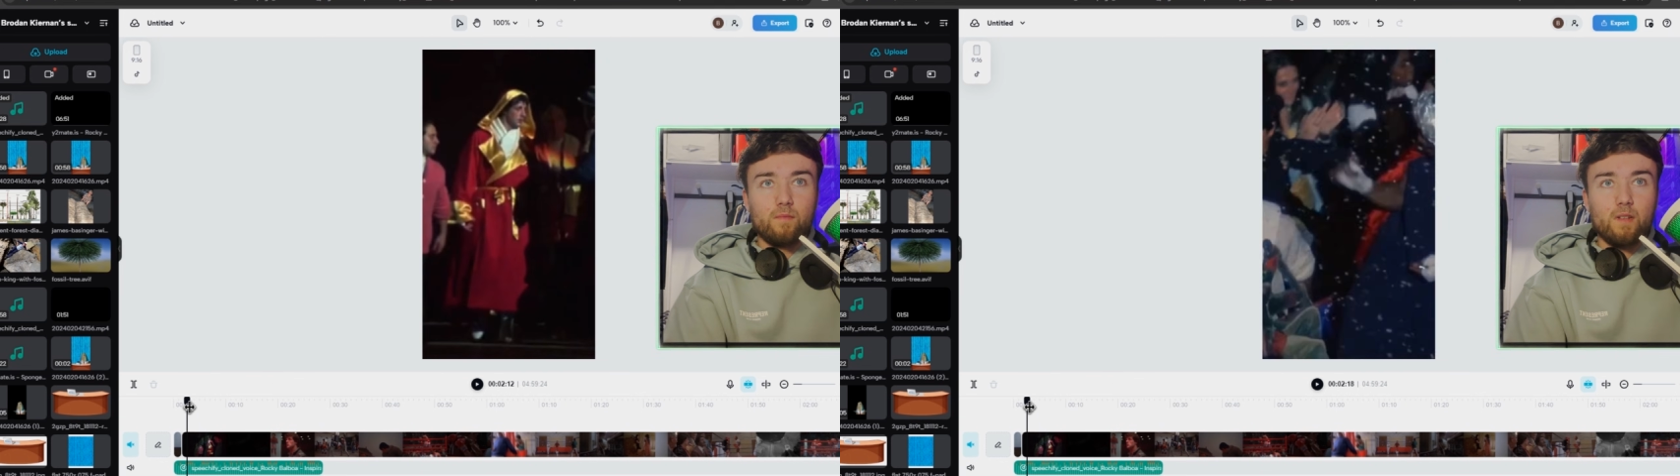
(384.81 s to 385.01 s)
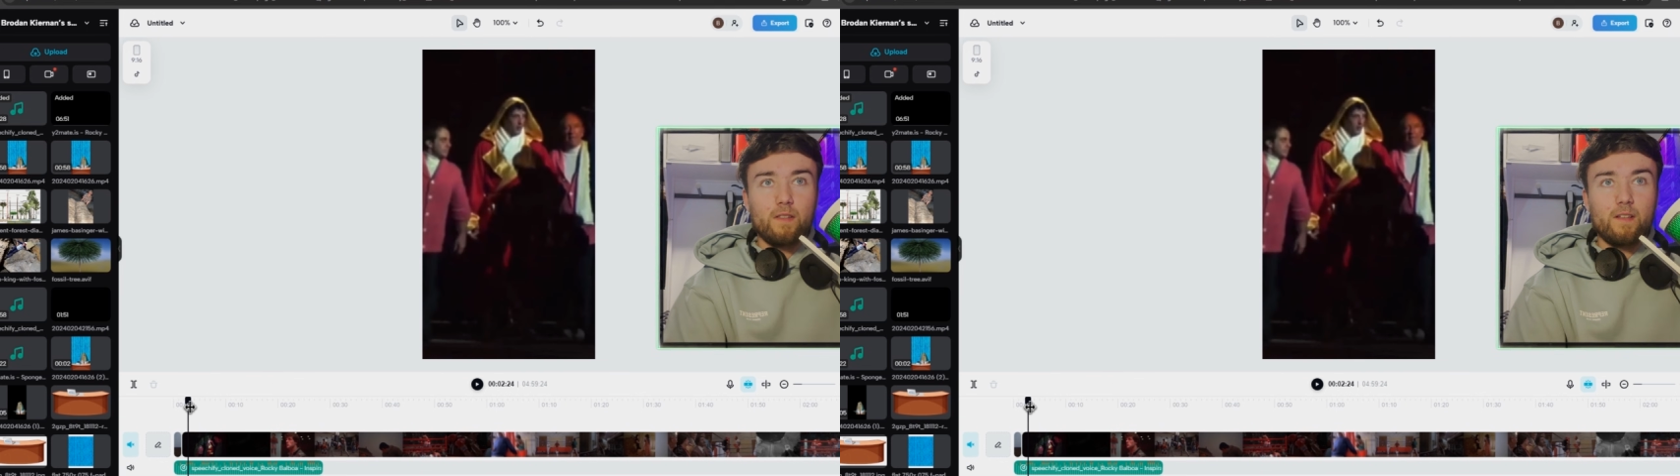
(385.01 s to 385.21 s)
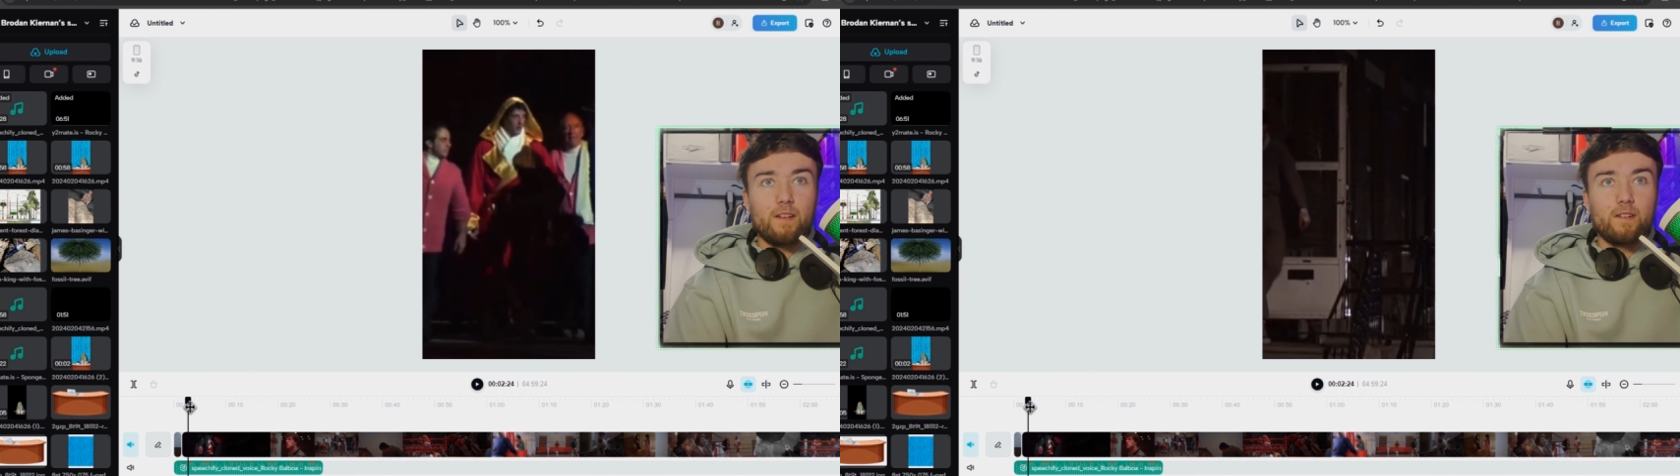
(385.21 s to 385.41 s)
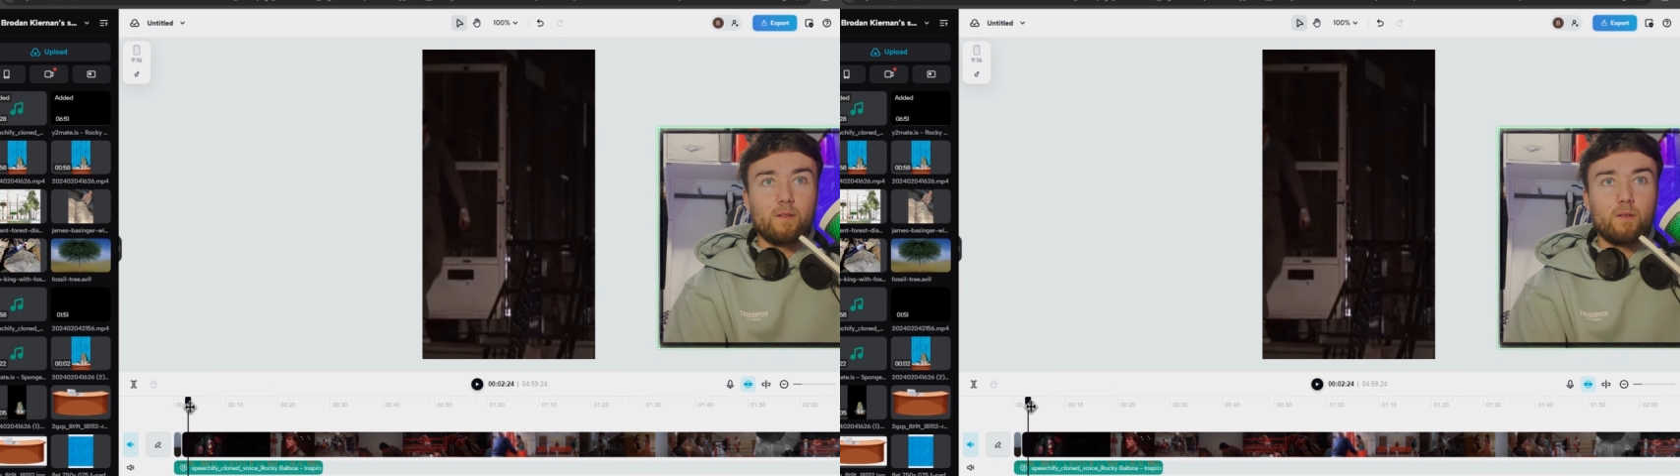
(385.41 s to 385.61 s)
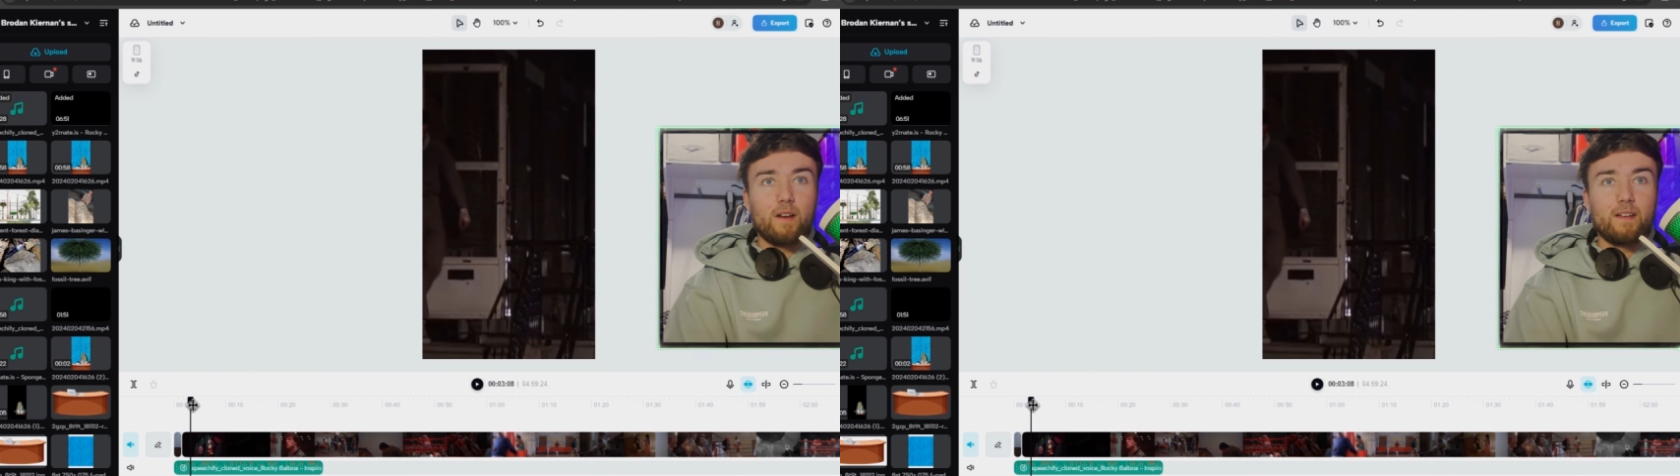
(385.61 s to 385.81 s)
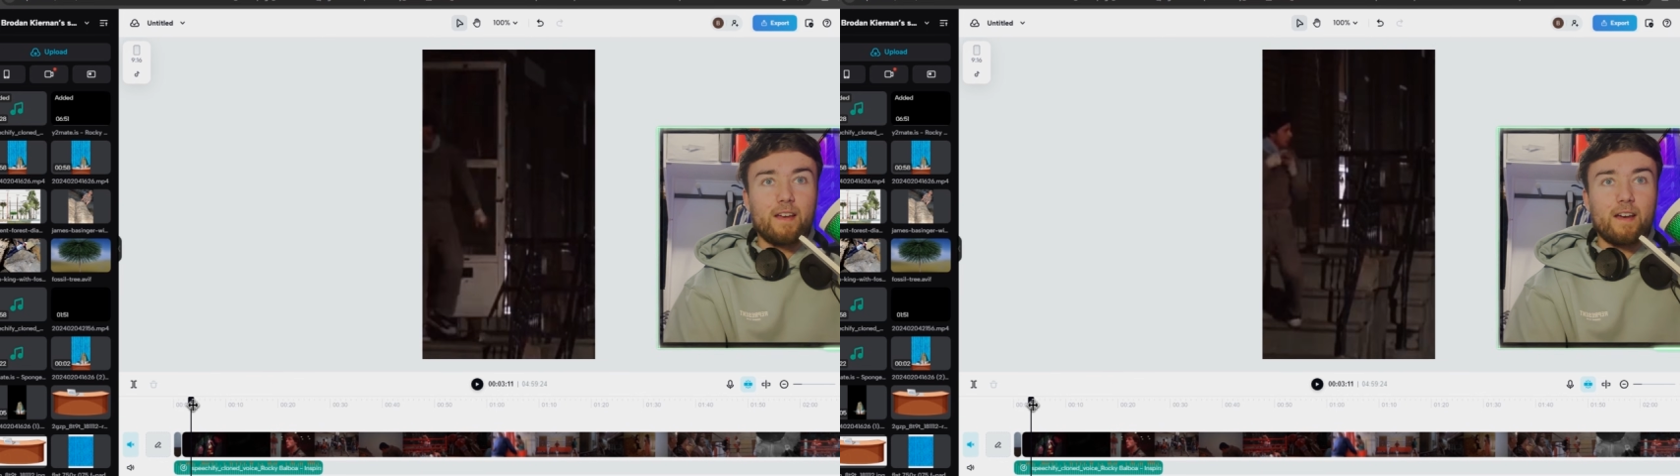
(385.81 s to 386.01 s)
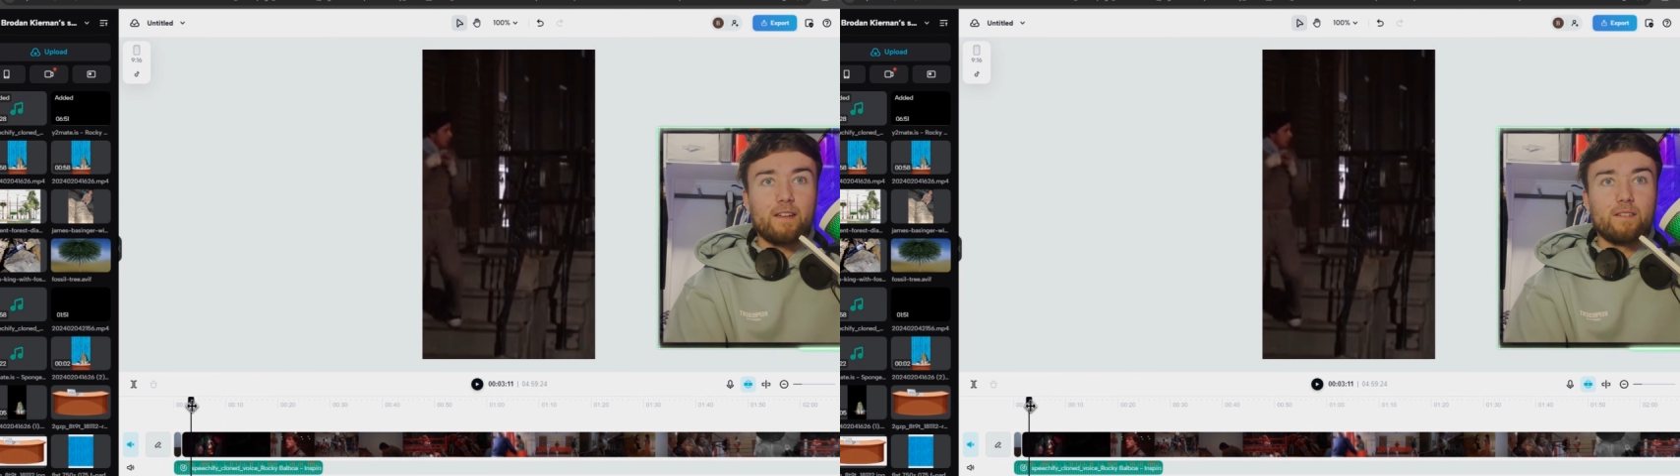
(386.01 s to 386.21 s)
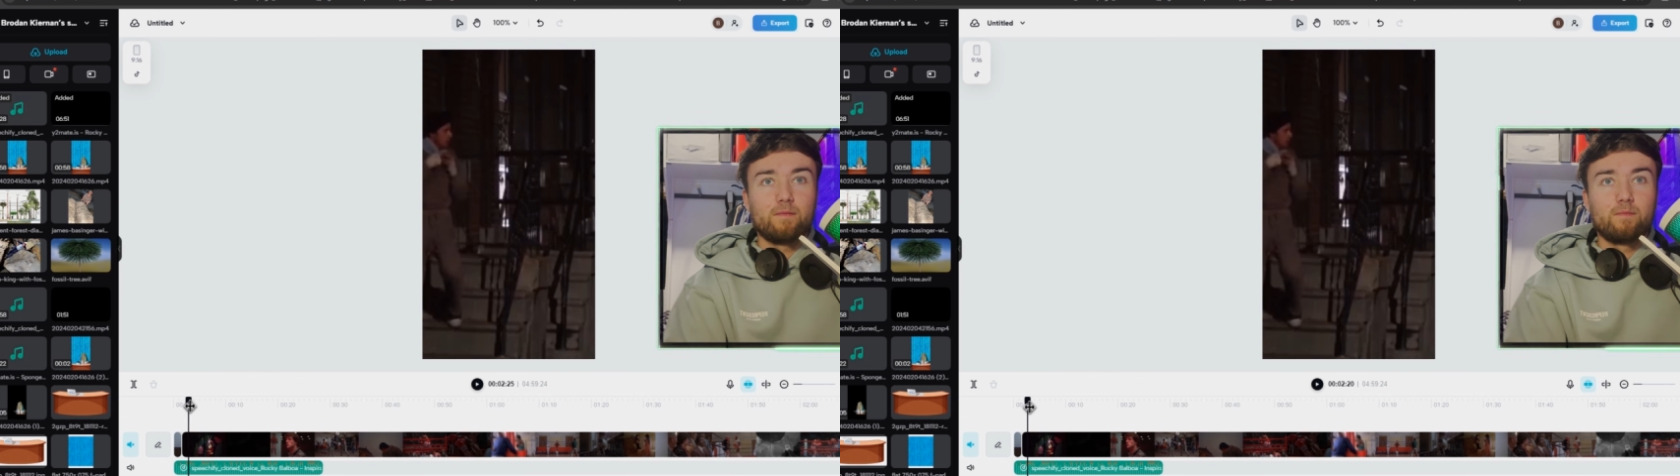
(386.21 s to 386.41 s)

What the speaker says: And then again,